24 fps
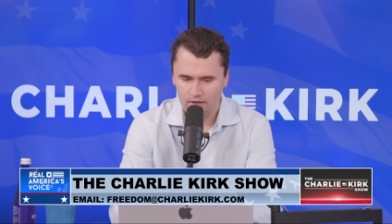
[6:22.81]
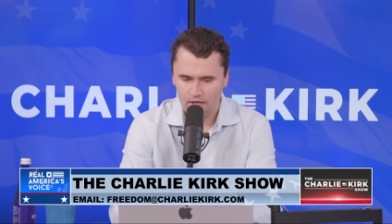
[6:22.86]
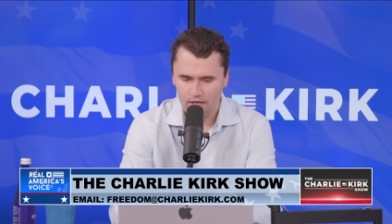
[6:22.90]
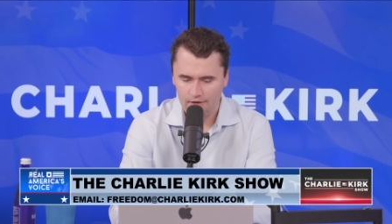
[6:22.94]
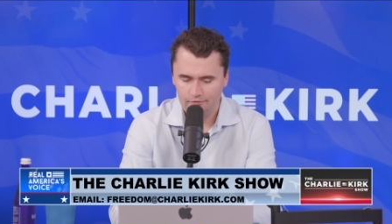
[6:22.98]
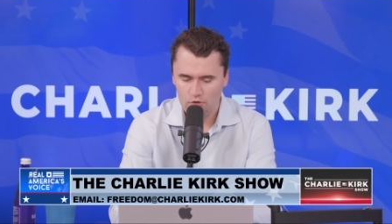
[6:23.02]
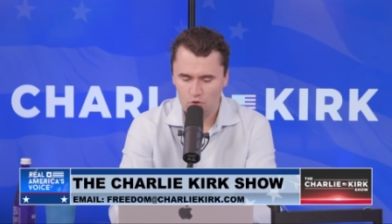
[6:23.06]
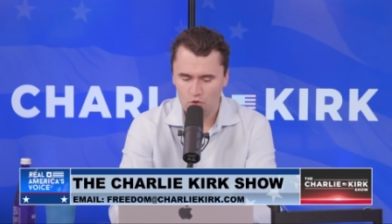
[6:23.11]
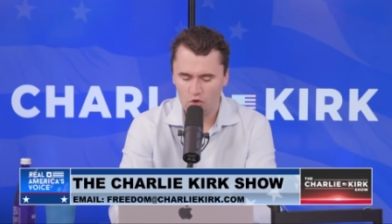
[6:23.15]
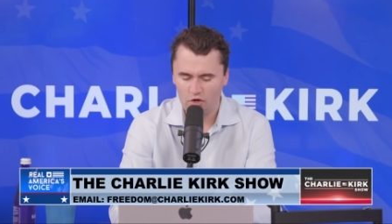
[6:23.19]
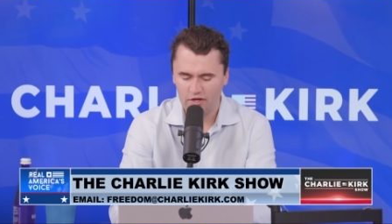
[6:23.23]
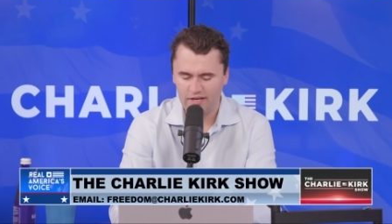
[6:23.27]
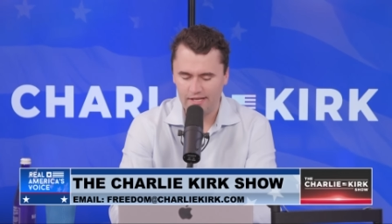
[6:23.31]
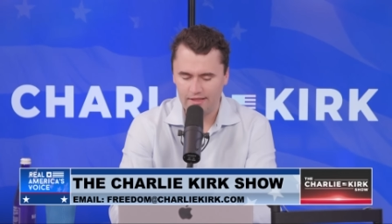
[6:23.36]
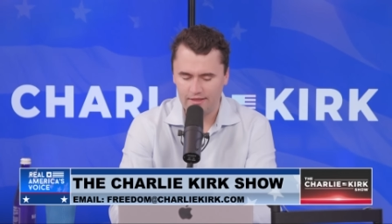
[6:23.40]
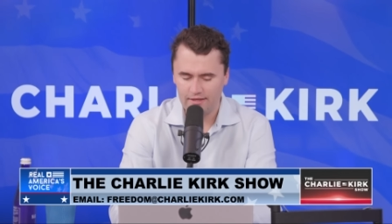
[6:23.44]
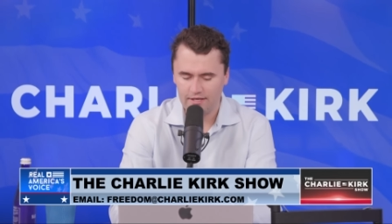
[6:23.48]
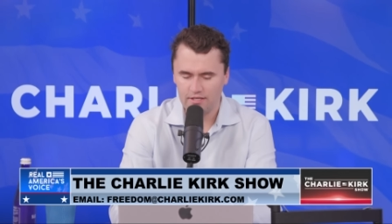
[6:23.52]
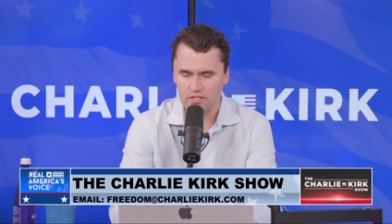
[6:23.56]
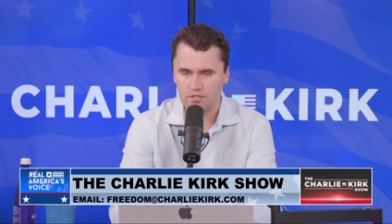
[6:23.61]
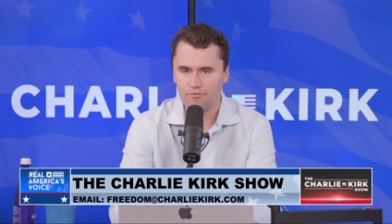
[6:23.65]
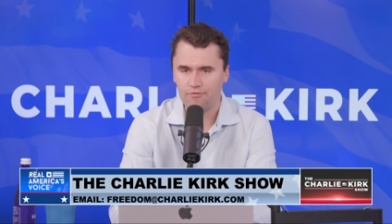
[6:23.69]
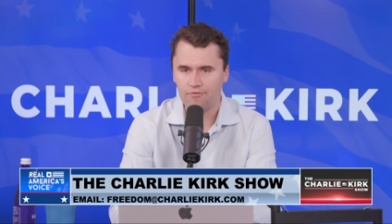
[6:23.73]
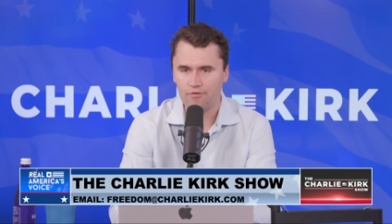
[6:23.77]
if you look at
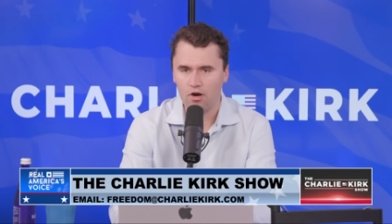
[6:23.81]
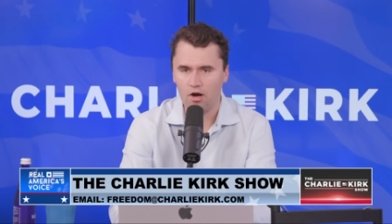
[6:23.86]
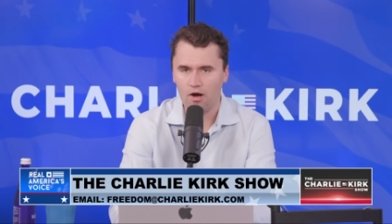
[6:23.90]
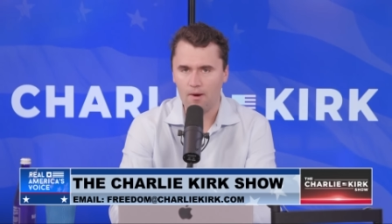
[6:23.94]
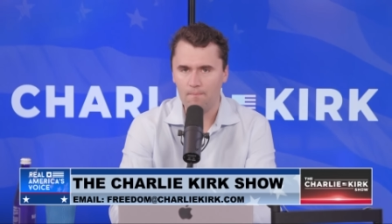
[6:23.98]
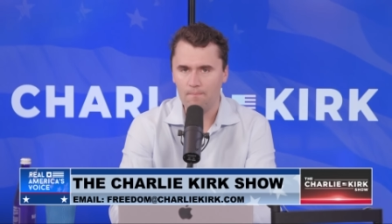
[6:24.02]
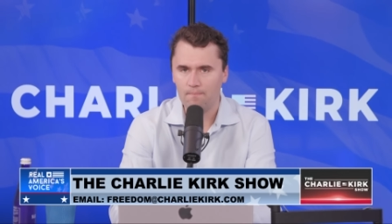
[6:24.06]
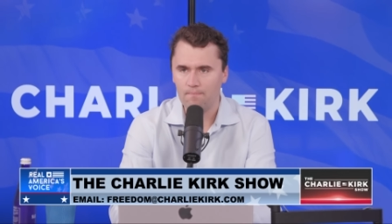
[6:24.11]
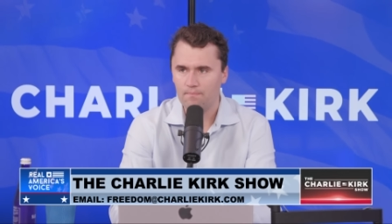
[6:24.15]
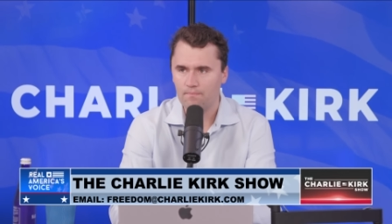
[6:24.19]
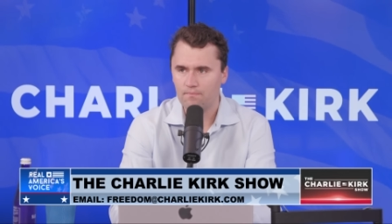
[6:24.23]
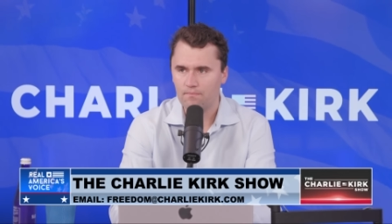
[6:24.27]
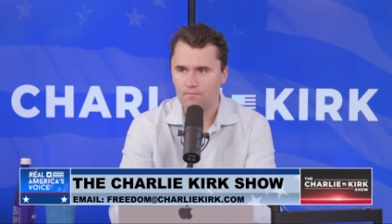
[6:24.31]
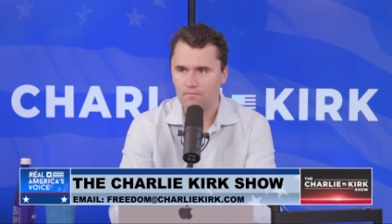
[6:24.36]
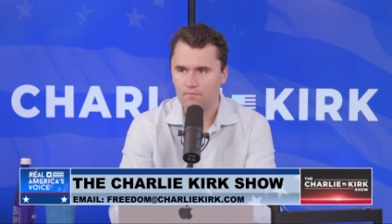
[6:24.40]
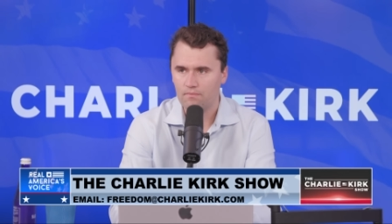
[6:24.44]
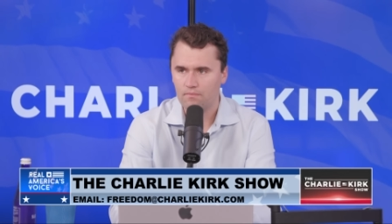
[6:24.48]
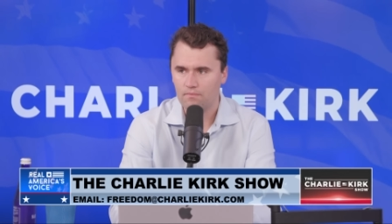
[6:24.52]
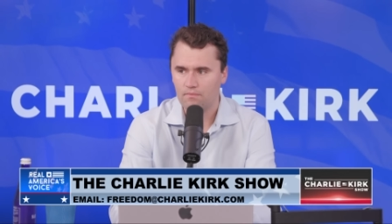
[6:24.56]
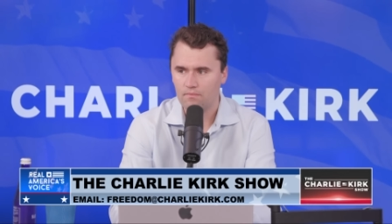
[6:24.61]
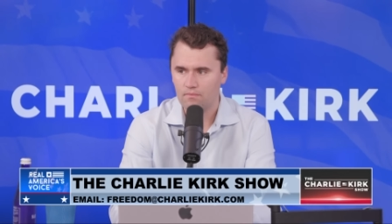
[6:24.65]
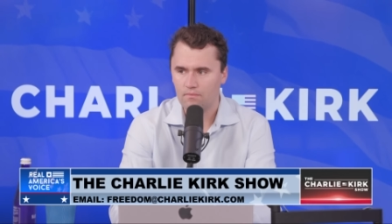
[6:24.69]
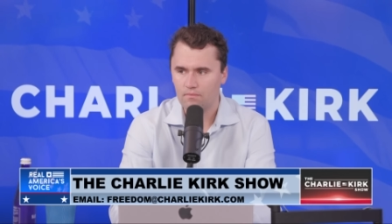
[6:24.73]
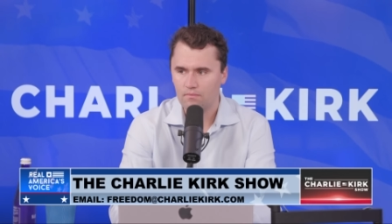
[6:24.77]
this from
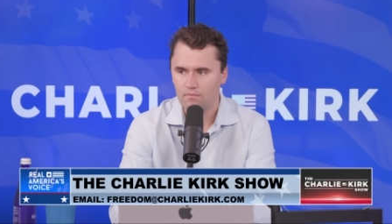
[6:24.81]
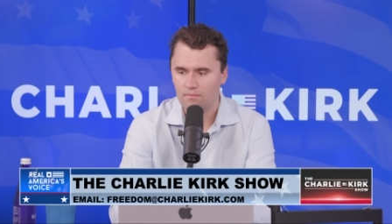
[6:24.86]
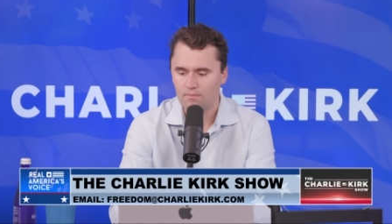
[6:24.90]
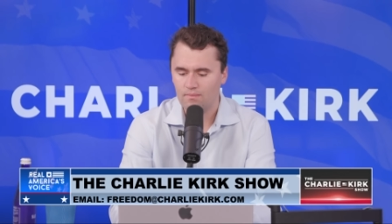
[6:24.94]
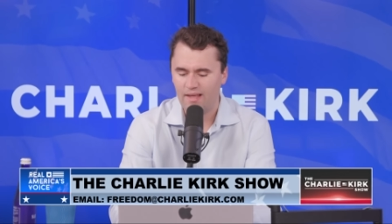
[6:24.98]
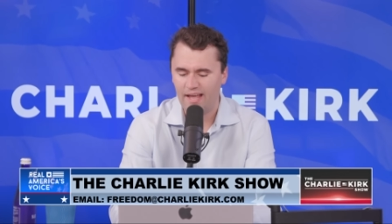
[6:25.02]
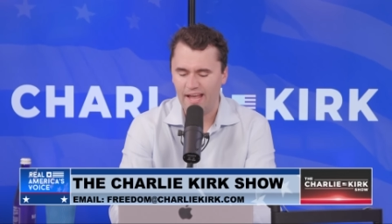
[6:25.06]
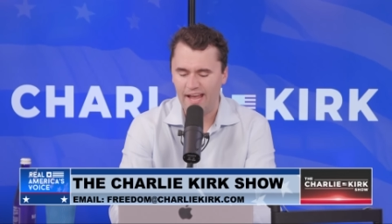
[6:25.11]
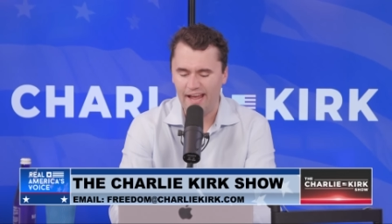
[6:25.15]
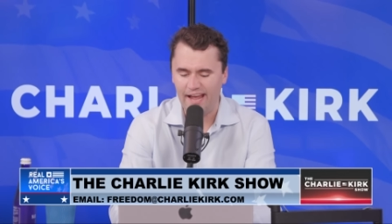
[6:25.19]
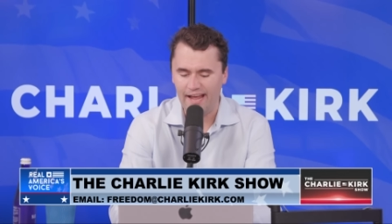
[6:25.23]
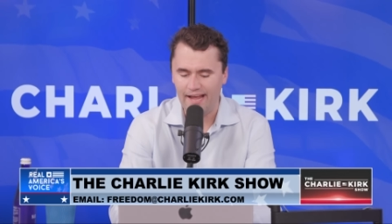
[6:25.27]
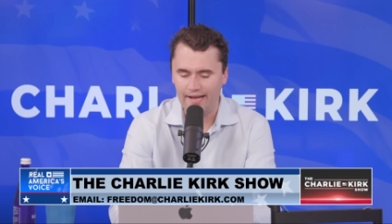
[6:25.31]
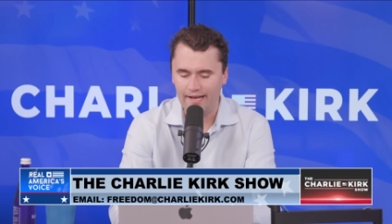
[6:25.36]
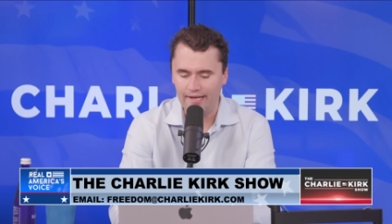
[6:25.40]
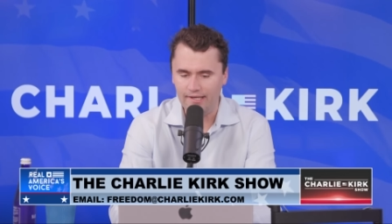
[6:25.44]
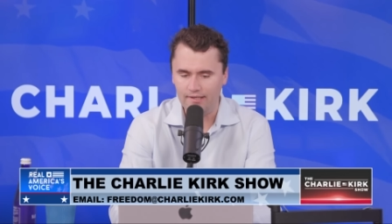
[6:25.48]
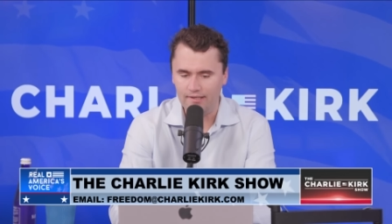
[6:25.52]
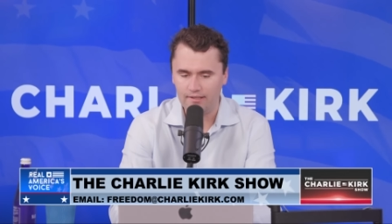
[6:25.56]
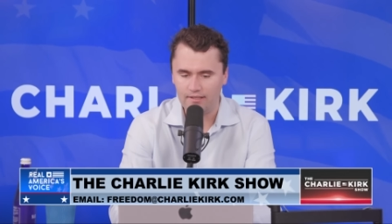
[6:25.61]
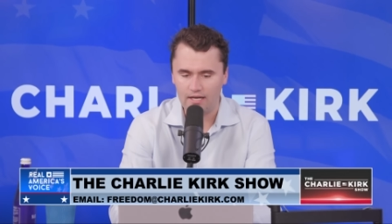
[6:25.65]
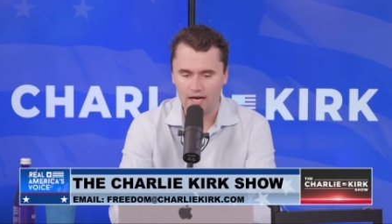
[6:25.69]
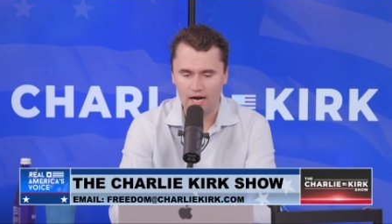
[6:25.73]
a